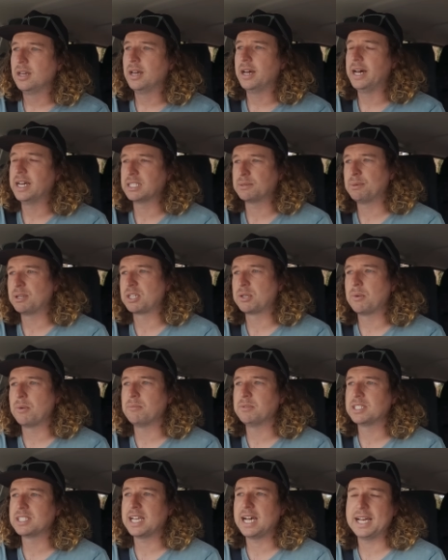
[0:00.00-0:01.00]
especially
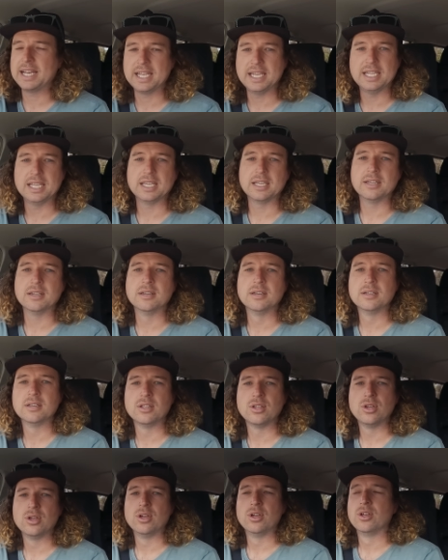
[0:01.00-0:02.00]
when we start hitting
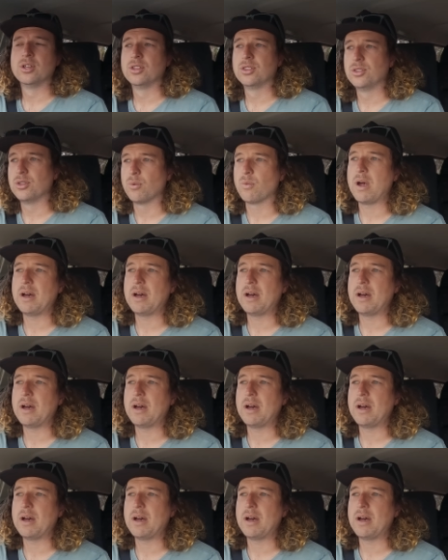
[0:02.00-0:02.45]
the